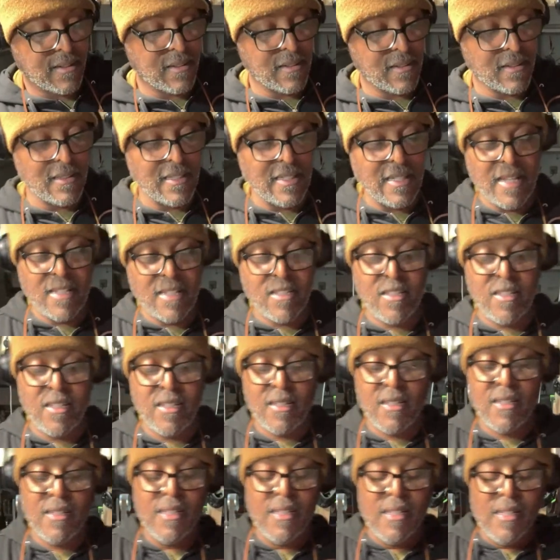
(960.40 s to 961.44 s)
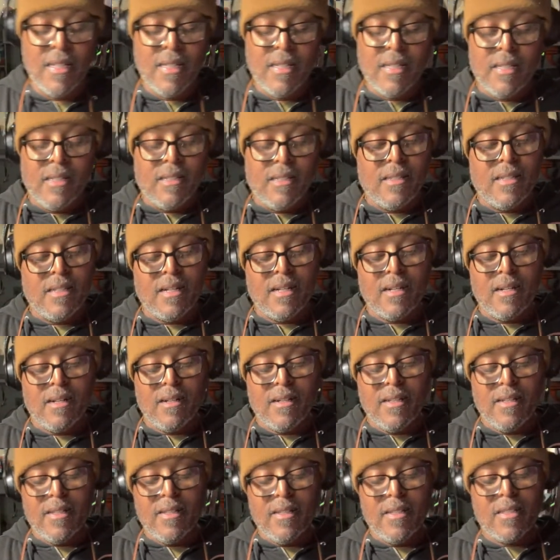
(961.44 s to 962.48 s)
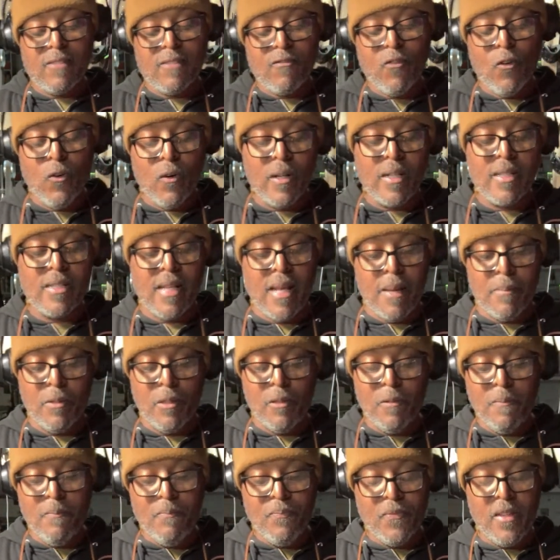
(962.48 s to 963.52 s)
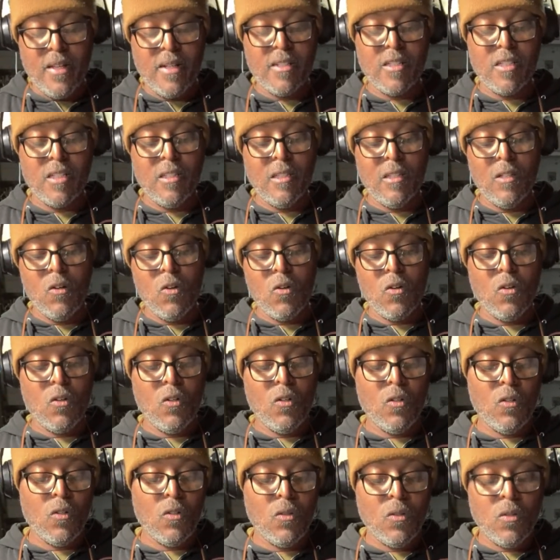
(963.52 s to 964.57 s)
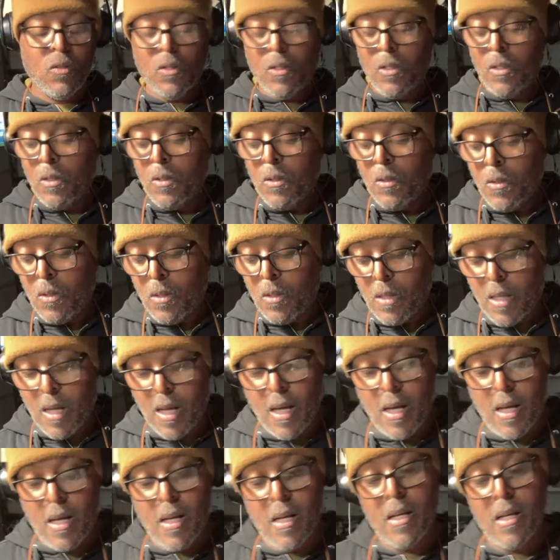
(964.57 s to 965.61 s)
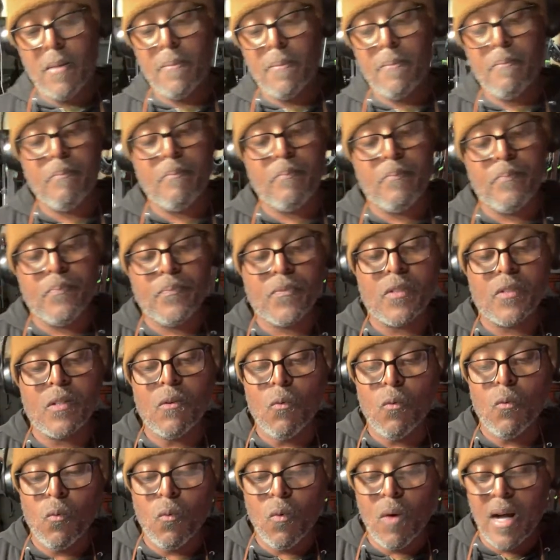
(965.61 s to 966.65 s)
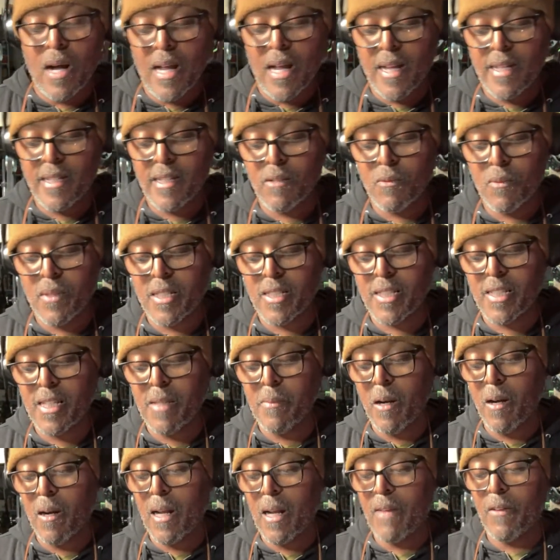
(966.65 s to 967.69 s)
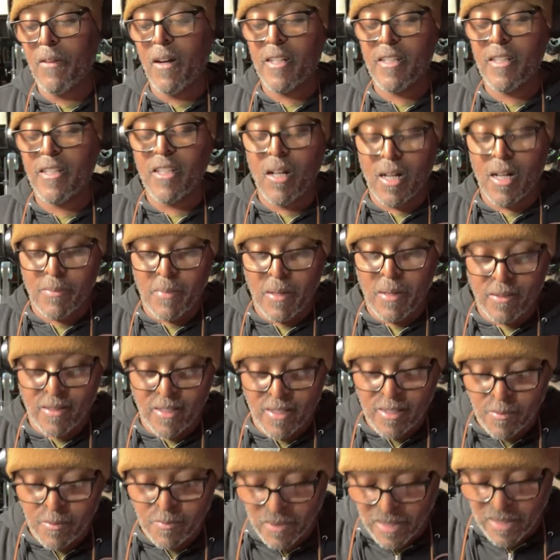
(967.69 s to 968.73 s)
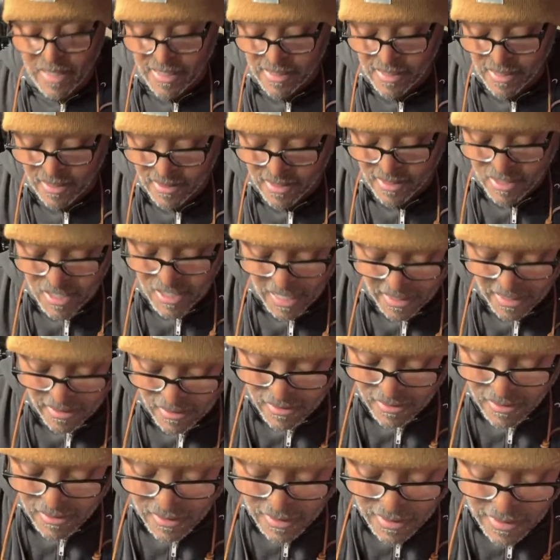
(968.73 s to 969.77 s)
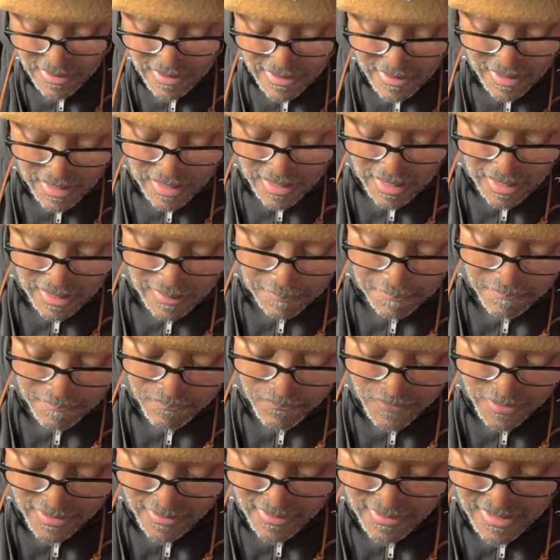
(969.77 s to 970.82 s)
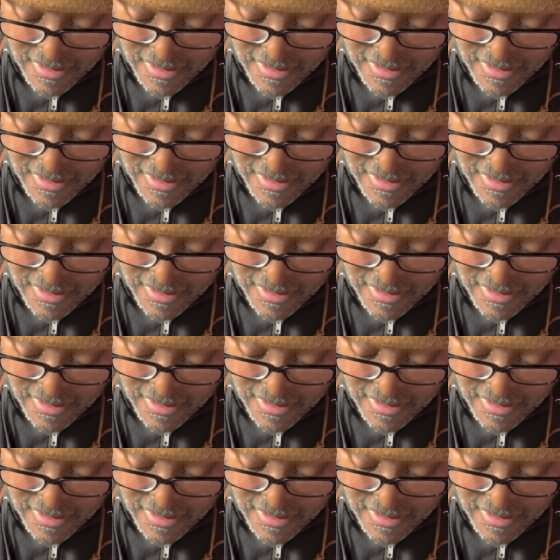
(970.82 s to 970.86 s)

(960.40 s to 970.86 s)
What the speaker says: early next year, there is, for example, there's a local wine and whiskey bar, and I've already talked about this place on the channel here in